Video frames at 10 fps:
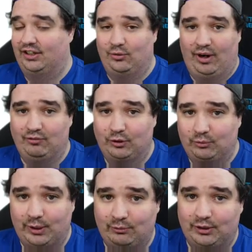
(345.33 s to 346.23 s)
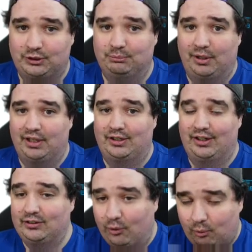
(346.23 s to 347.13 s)
and you're having to rearrange your mic and you
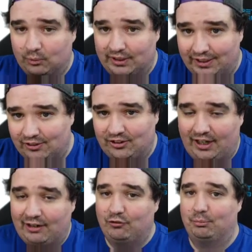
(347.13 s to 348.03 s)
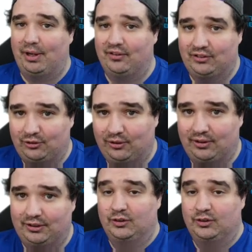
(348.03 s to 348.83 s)
have to hold it inside of your mouth to talk.